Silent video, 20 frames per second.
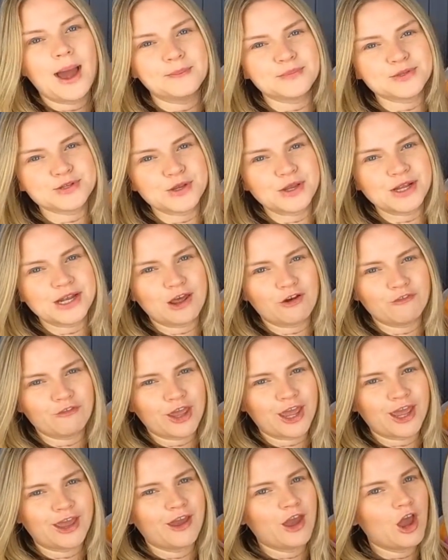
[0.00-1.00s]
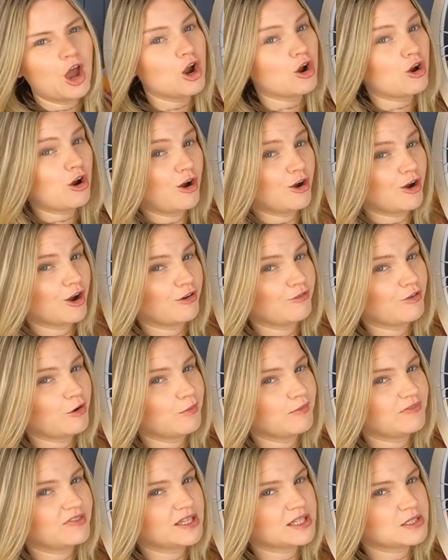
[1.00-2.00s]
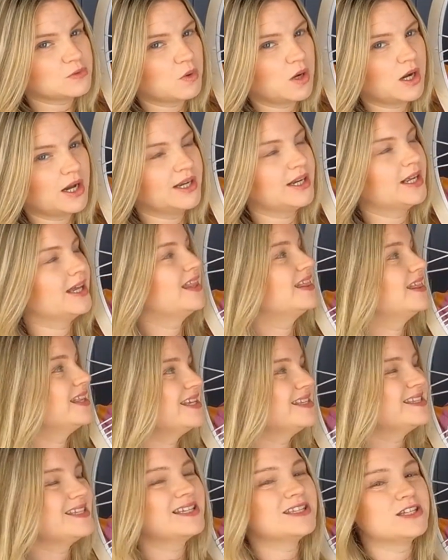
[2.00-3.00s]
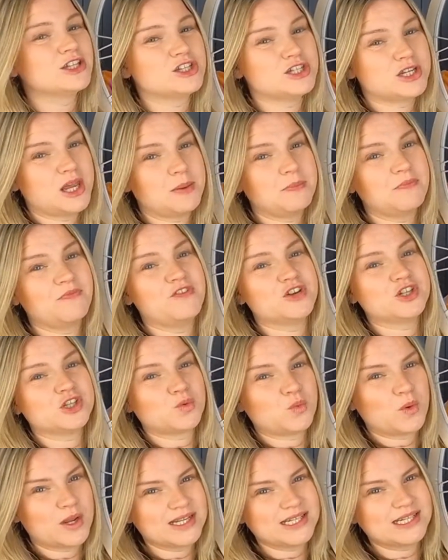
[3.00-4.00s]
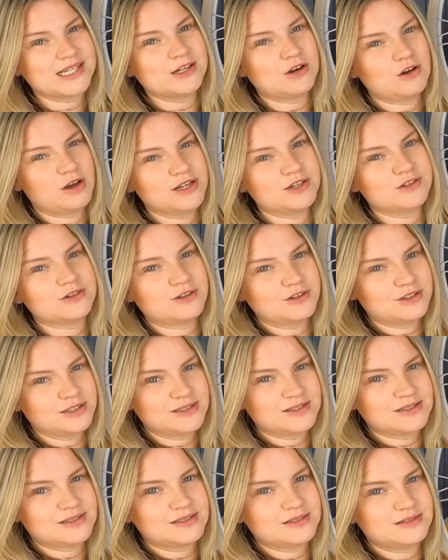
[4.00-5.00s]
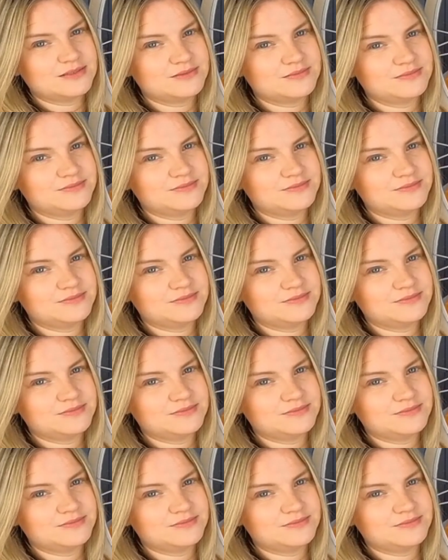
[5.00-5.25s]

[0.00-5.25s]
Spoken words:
Absolutely love it. Can't go wrong with this one. This is a gem for $29.